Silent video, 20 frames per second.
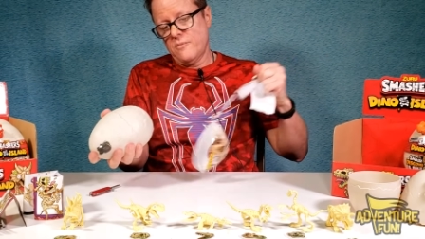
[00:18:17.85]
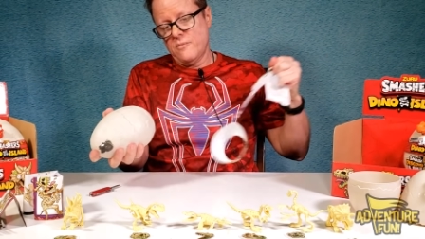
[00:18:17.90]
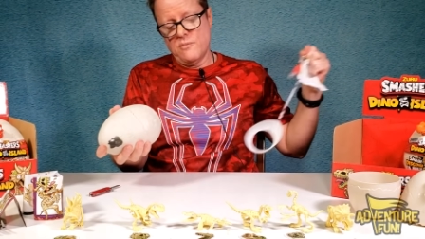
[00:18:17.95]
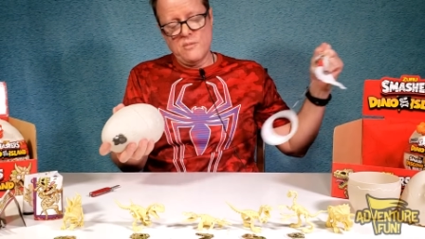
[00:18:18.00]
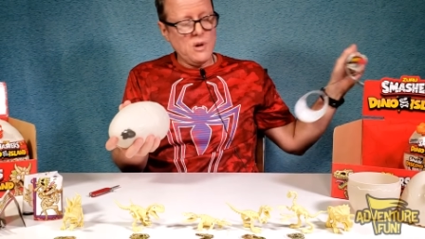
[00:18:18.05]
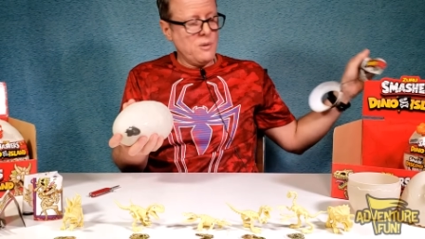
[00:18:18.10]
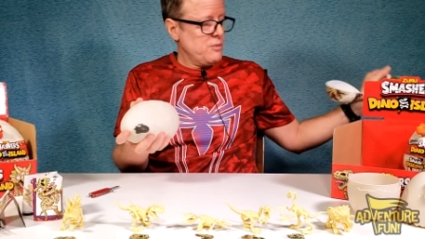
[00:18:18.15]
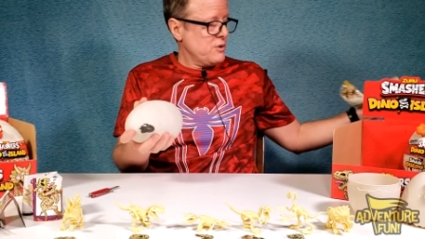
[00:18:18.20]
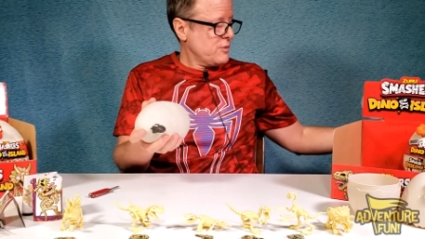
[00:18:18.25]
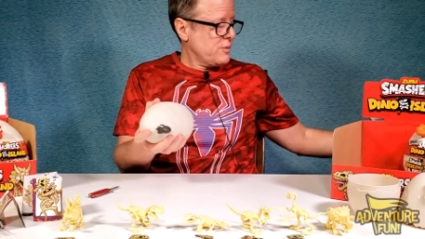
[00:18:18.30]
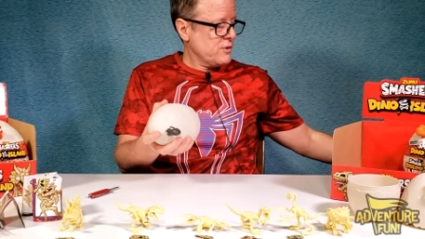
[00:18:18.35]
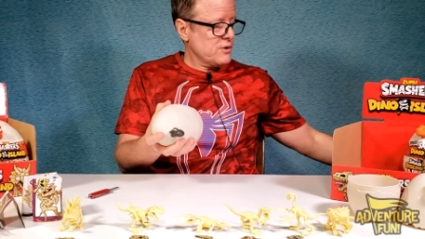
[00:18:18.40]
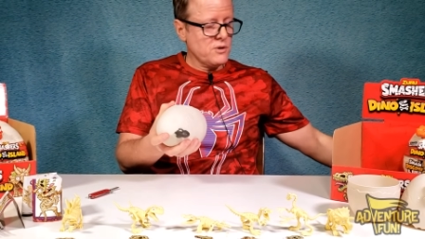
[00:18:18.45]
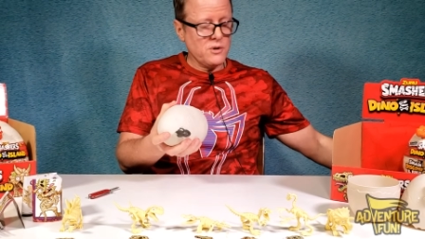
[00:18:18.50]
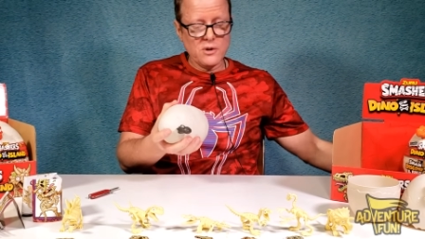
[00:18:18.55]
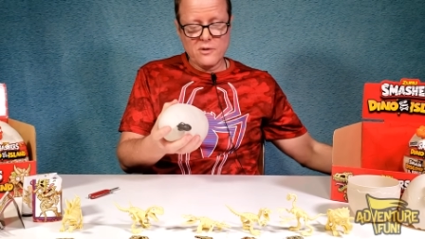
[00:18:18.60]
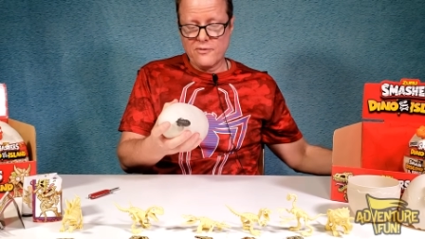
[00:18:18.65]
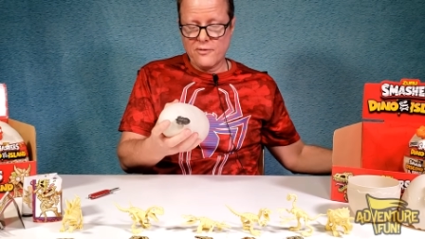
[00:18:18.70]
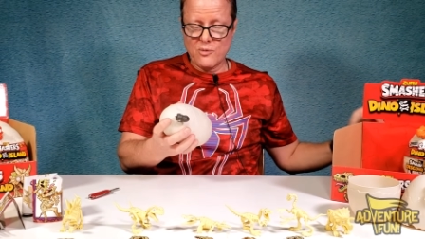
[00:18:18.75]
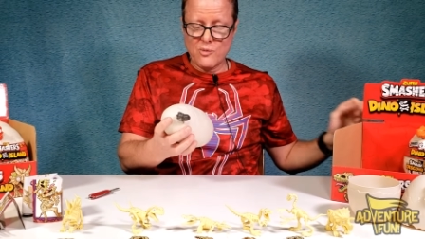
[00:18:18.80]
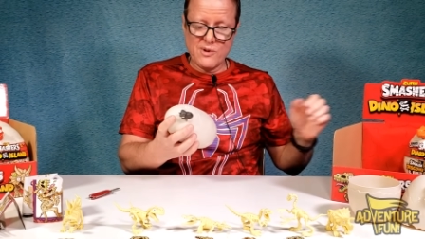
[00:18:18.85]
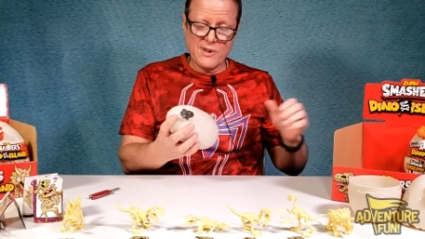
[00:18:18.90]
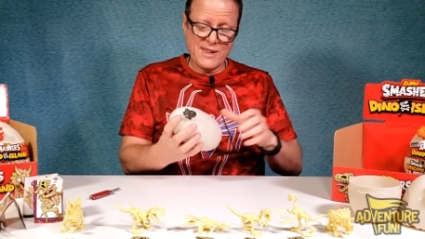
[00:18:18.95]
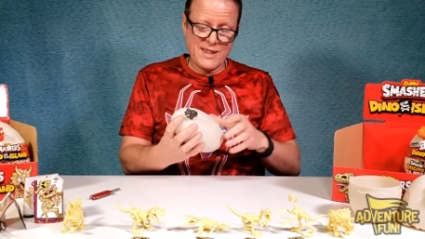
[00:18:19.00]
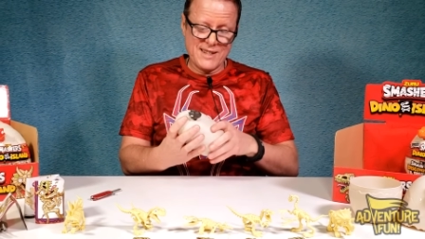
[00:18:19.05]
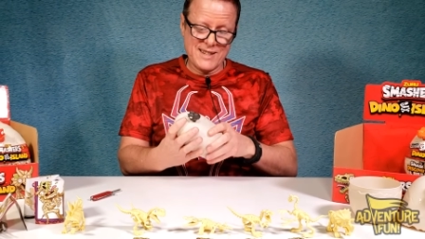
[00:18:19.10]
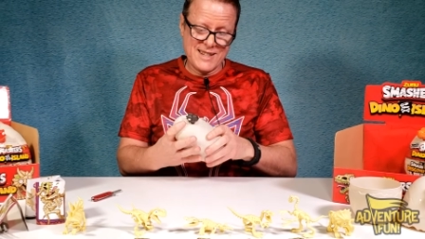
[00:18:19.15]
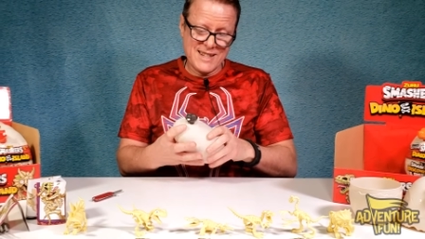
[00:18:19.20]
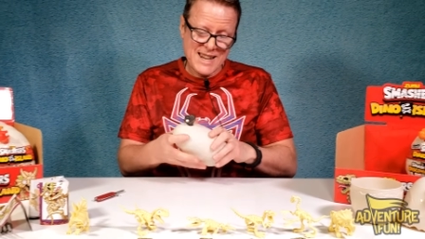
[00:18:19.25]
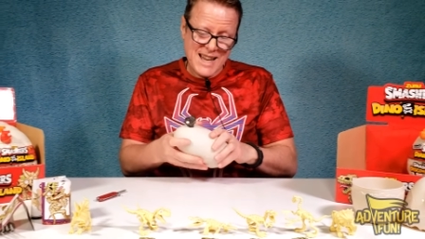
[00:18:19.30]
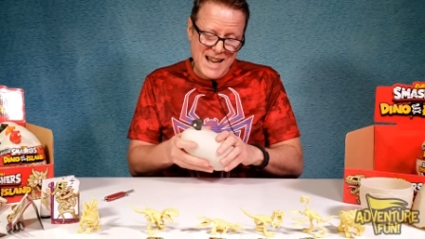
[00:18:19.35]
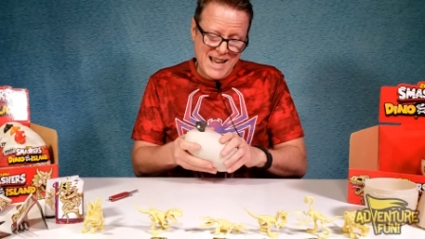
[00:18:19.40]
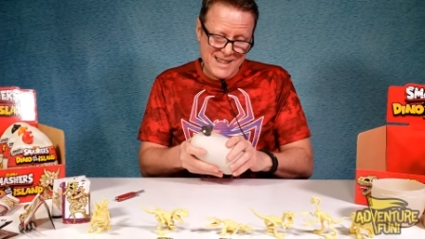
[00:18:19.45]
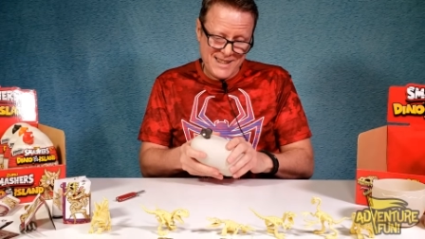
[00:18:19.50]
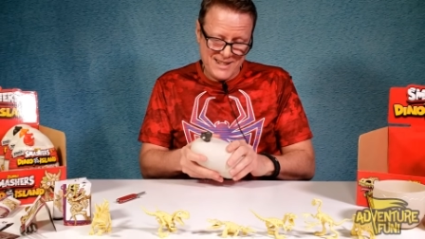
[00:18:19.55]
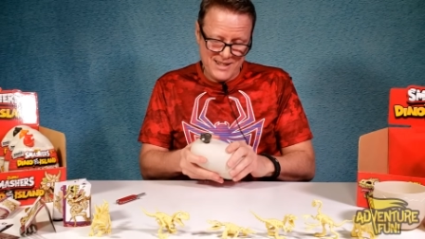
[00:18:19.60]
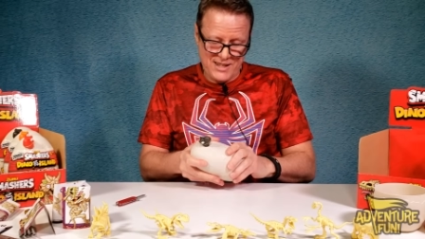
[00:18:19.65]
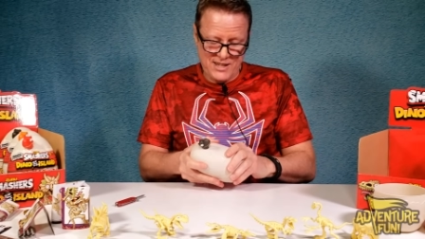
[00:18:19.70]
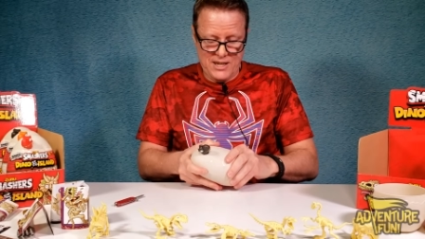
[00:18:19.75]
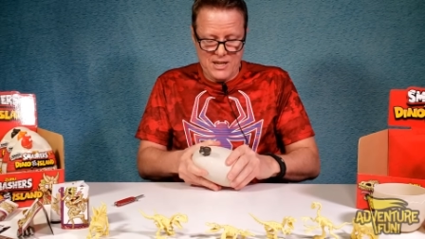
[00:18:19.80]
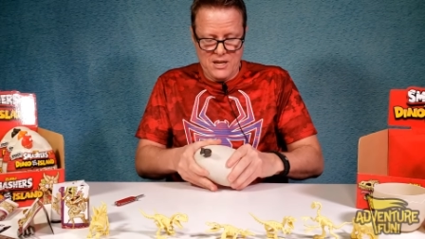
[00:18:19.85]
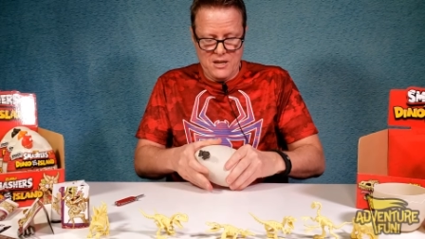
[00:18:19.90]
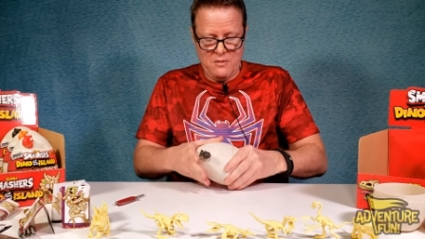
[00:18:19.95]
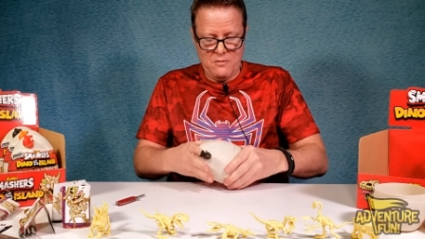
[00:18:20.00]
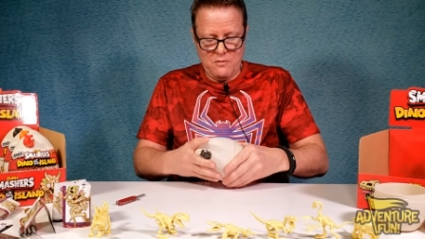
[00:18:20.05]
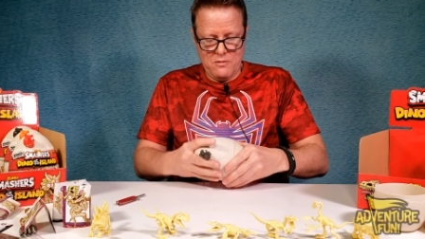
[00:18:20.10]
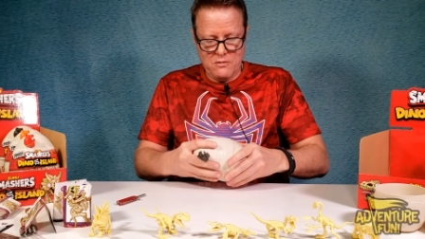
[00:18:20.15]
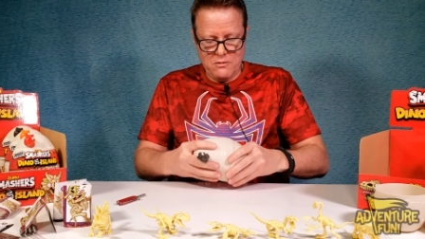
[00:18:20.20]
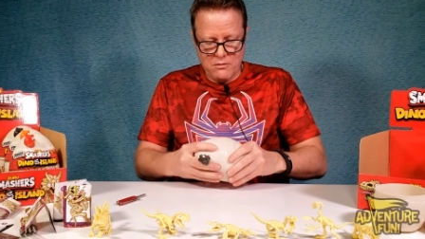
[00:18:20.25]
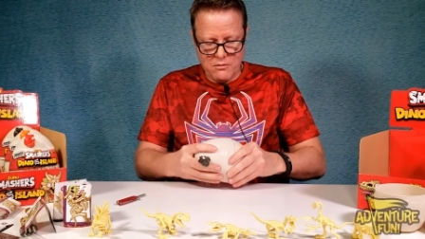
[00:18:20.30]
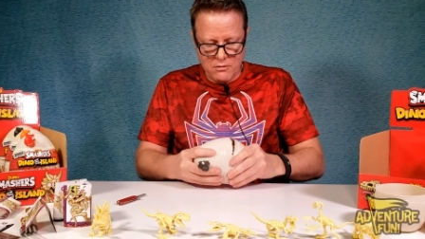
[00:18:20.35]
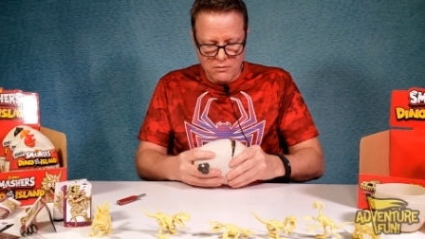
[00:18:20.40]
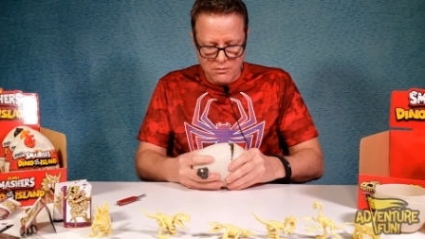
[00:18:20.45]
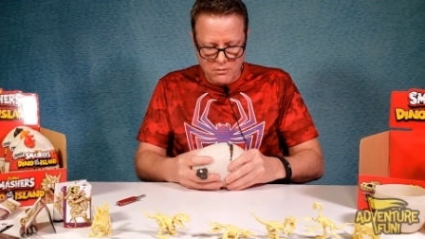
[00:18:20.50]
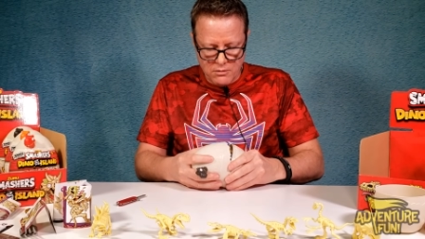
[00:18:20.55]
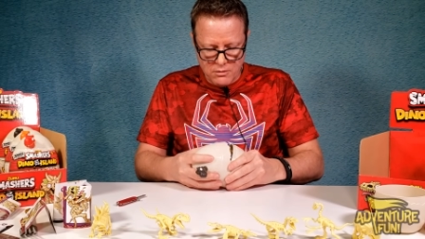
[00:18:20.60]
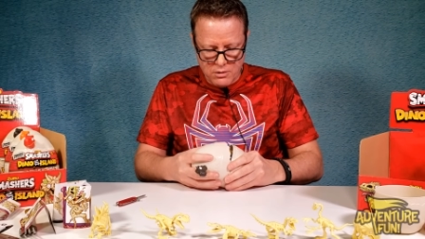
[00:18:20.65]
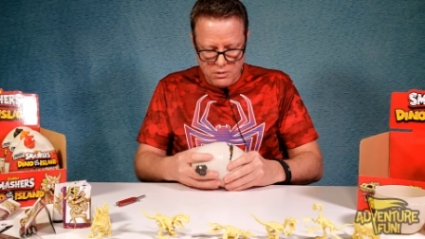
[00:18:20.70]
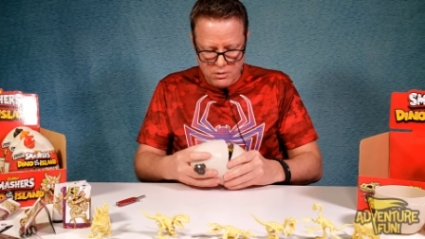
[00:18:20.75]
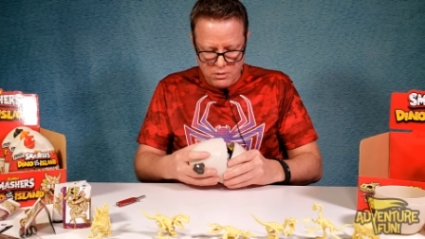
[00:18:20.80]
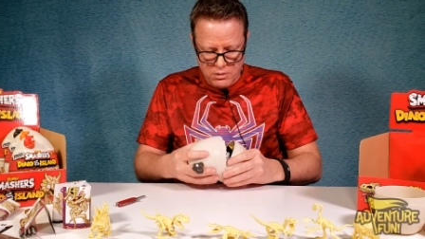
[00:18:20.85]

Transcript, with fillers: Maybe we're supposed to look for one that's not the same. Oh.